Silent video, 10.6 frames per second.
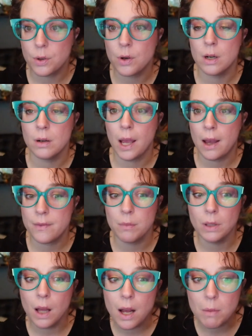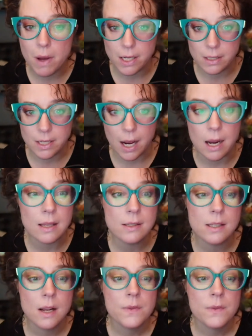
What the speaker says: or have the blog monetized,